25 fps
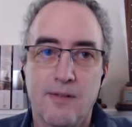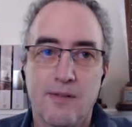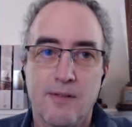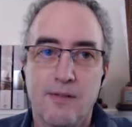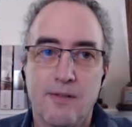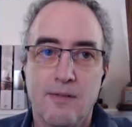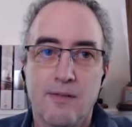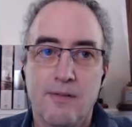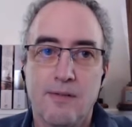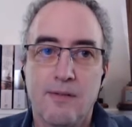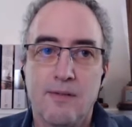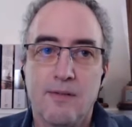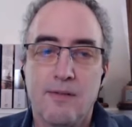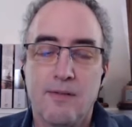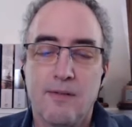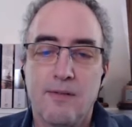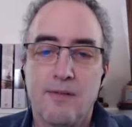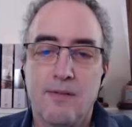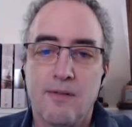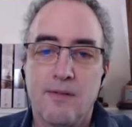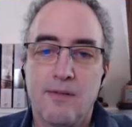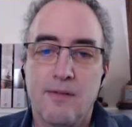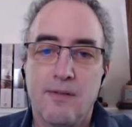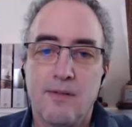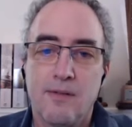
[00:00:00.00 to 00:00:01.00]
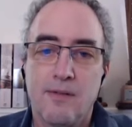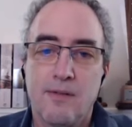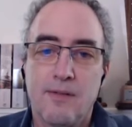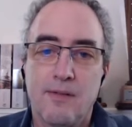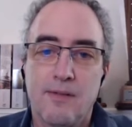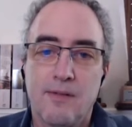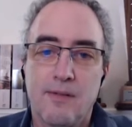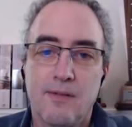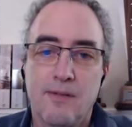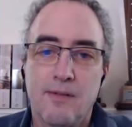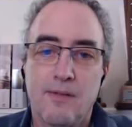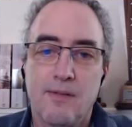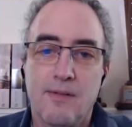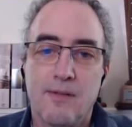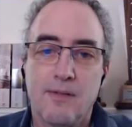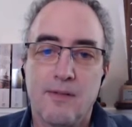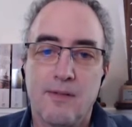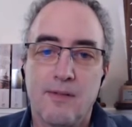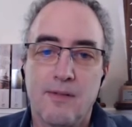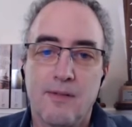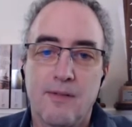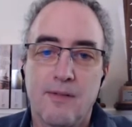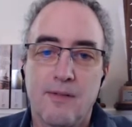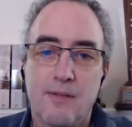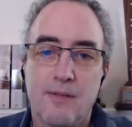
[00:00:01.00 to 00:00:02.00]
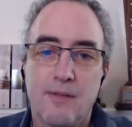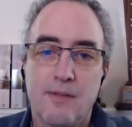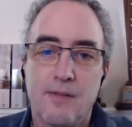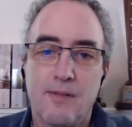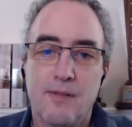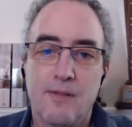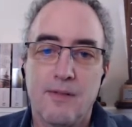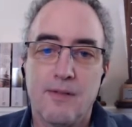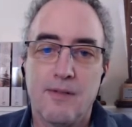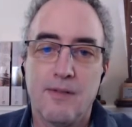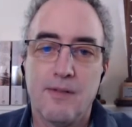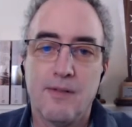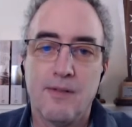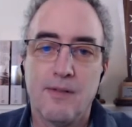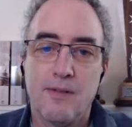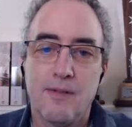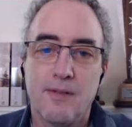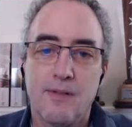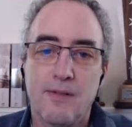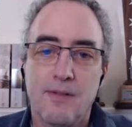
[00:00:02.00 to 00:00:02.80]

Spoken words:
[no speech]